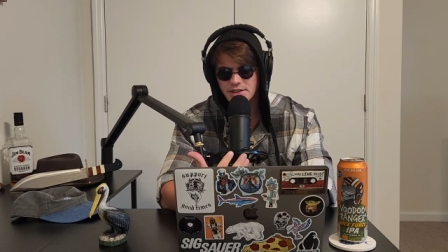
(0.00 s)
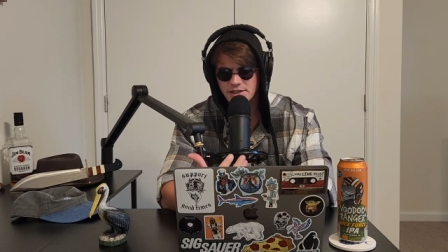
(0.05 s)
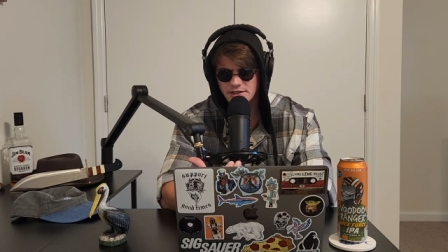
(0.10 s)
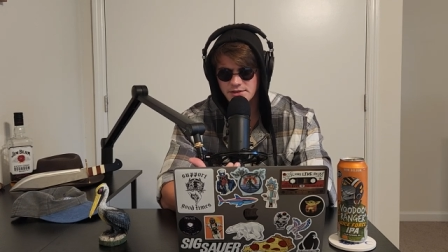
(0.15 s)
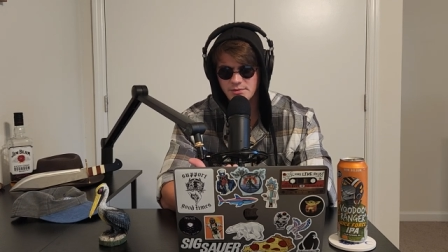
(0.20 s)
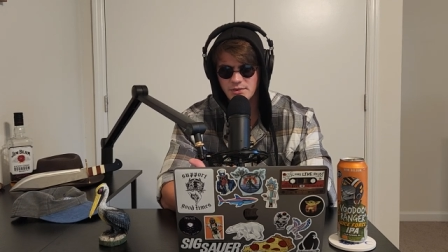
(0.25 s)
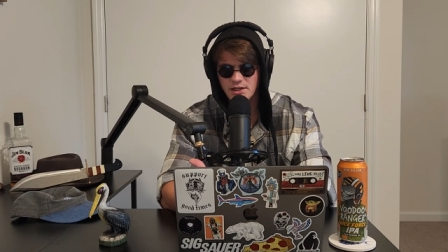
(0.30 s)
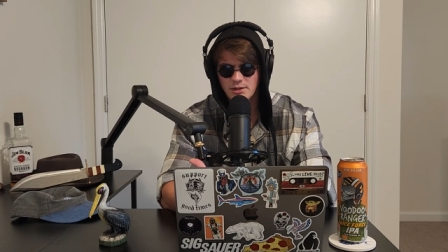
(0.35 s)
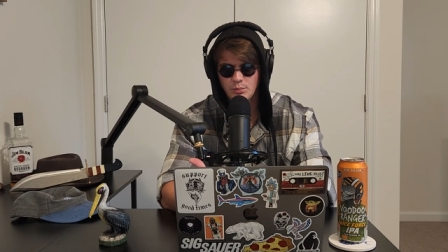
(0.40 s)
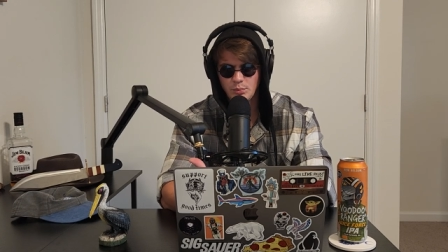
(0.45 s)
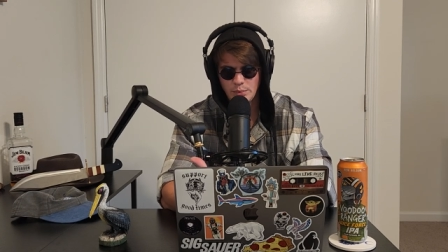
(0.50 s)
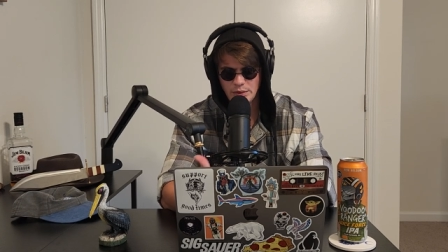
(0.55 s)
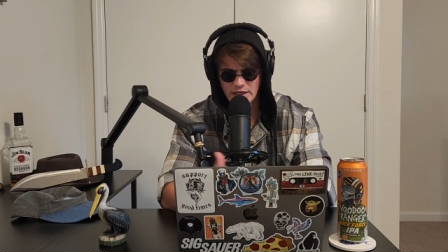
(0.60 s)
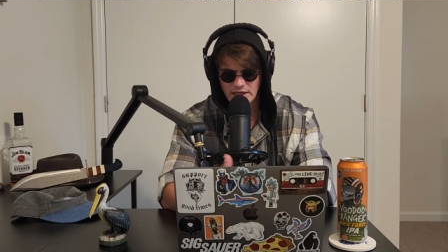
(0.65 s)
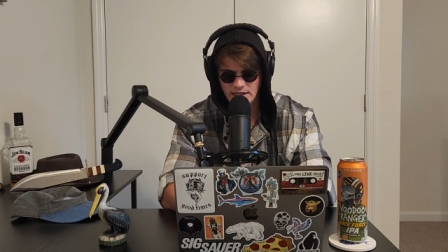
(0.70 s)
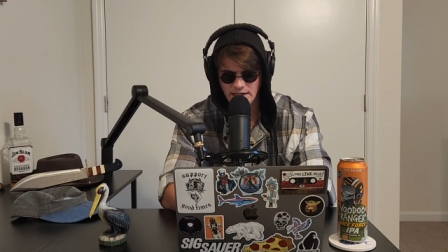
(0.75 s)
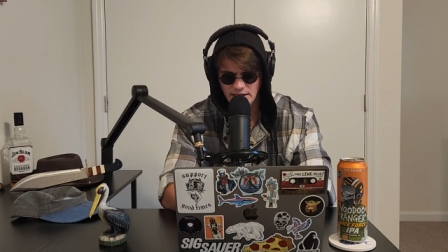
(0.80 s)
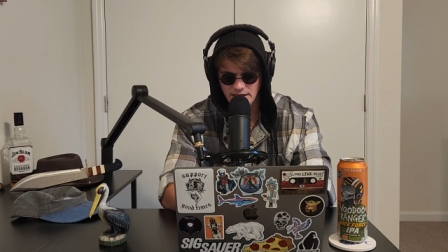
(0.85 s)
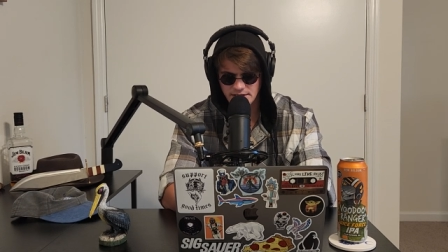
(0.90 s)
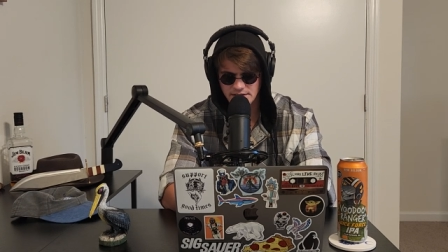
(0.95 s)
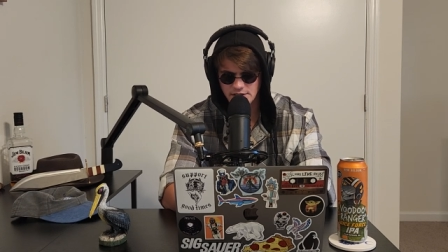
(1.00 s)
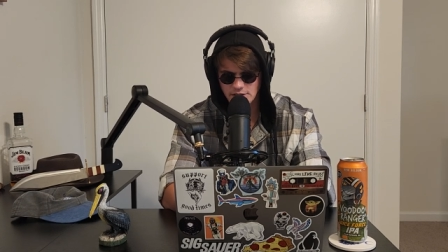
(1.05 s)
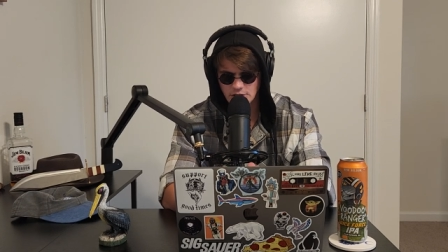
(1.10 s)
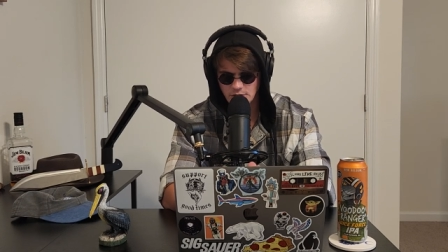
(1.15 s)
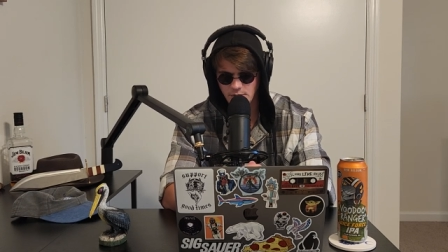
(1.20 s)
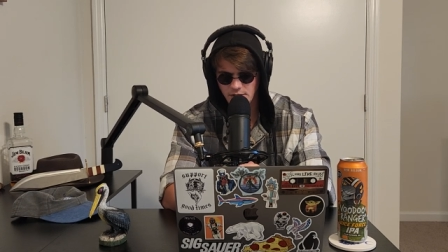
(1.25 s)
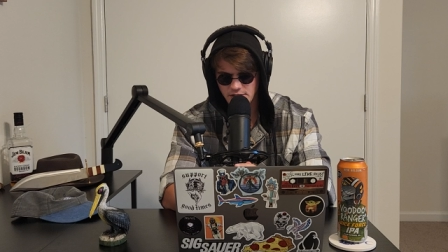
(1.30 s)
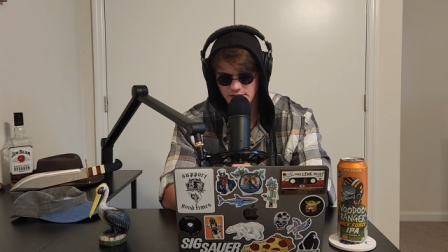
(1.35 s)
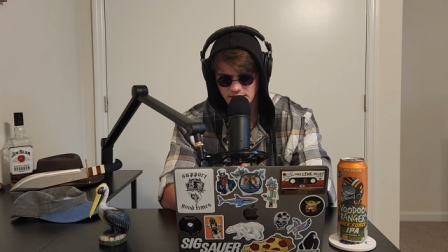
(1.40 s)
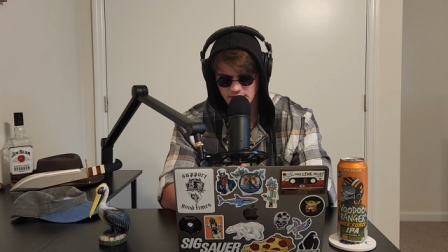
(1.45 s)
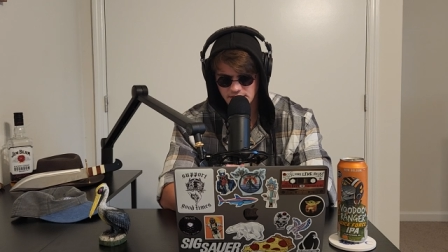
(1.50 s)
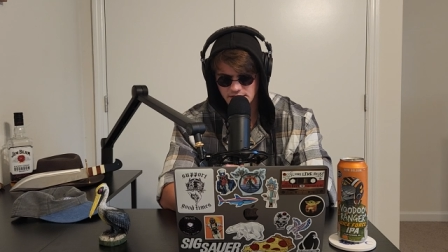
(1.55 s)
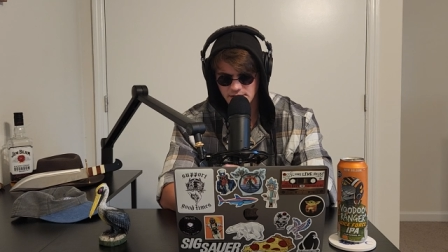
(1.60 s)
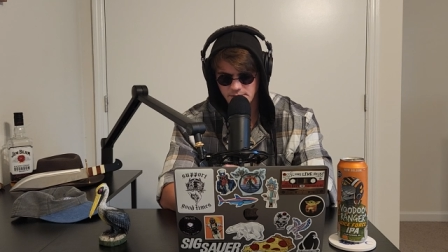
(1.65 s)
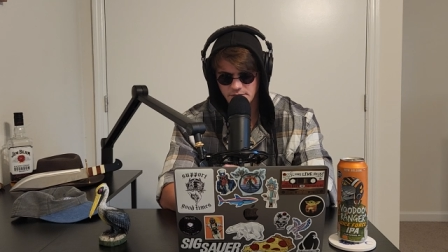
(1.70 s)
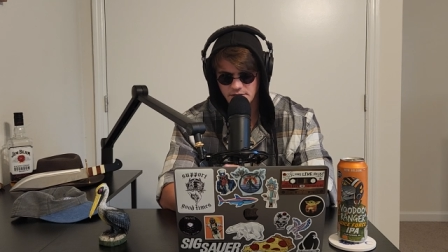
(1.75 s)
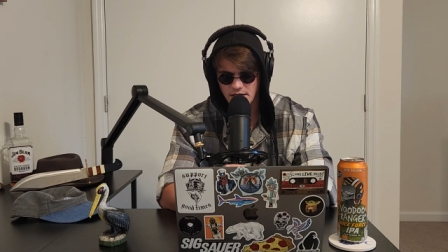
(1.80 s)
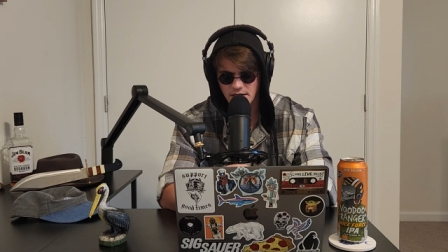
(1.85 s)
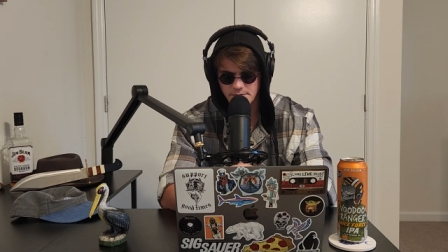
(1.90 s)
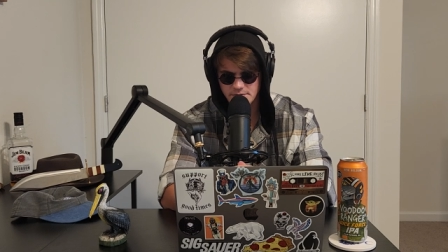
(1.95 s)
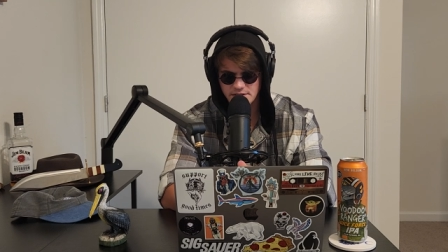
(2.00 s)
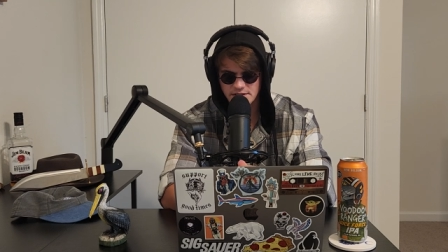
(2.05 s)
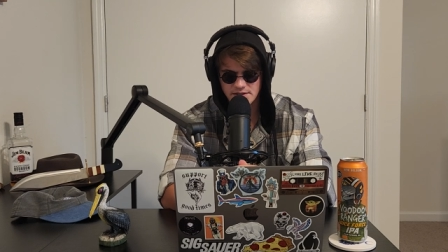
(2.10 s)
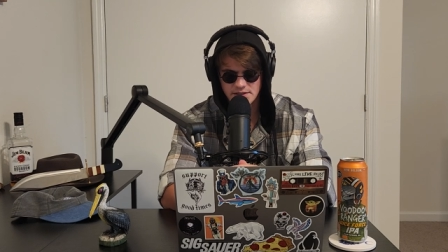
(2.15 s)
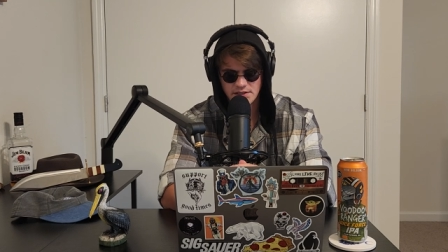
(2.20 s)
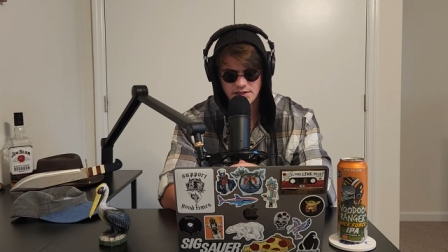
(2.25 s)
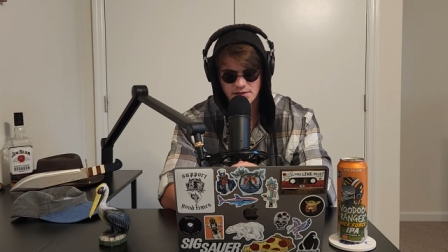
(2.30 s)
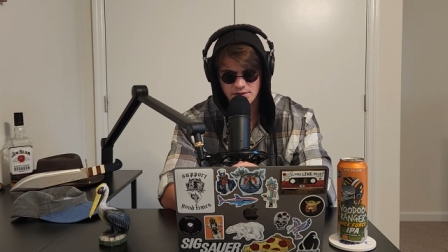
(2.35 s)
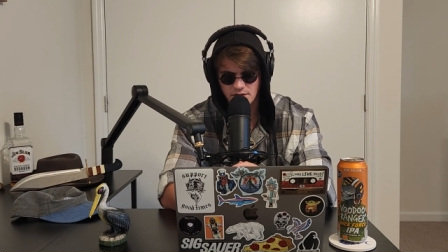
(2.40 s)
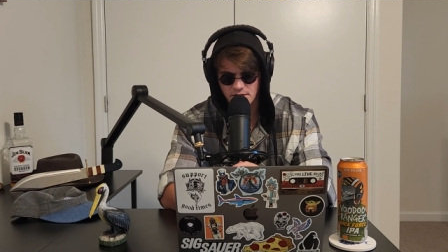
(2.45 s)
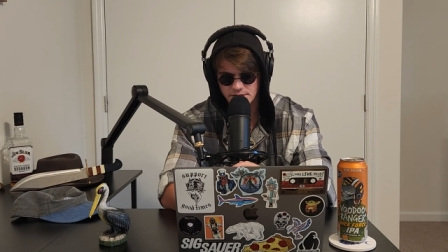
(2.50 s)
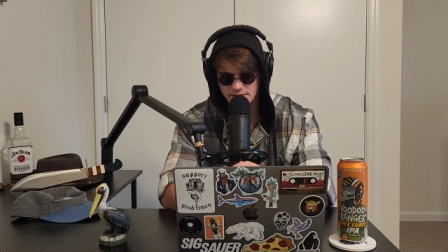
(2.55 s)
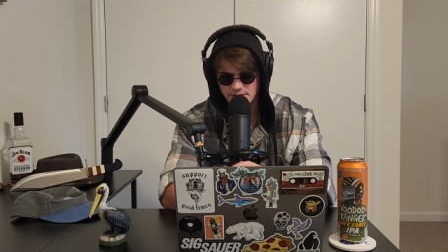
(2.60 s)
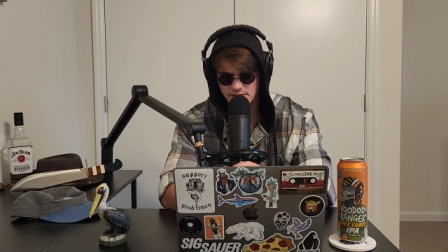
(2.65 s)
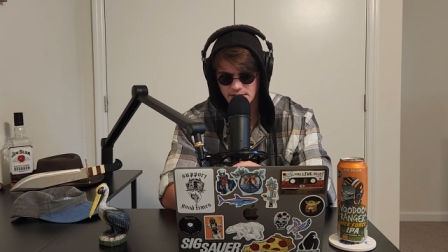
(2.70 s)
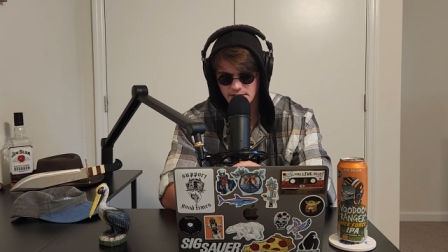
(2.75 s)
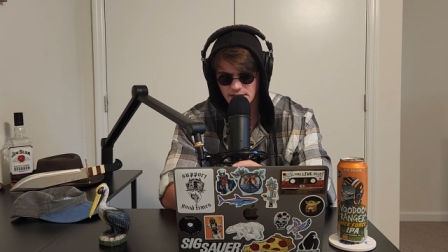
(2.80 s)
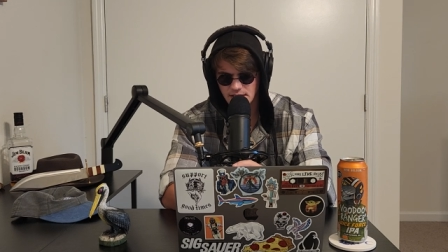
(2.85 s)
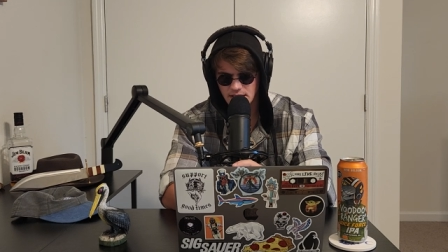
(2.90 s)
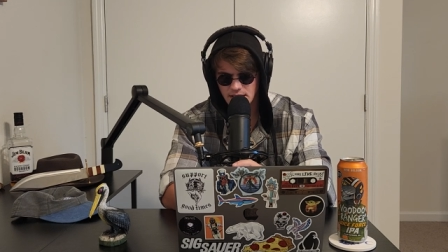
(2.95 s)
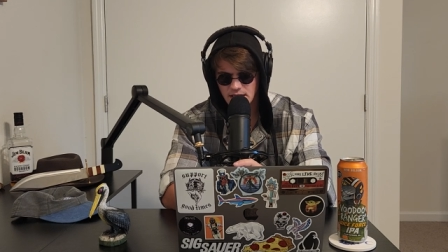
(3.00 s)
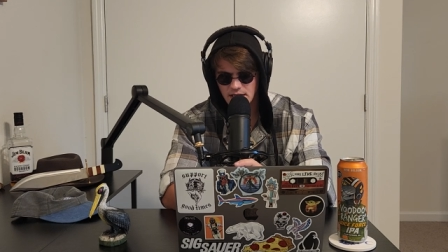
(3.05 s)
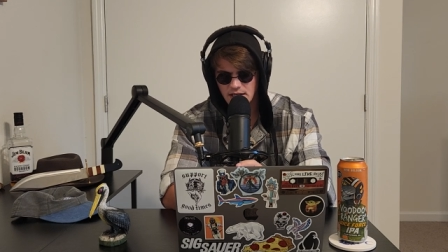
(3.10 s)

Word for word: I just mean being in that situation. Sometimes it's exhausting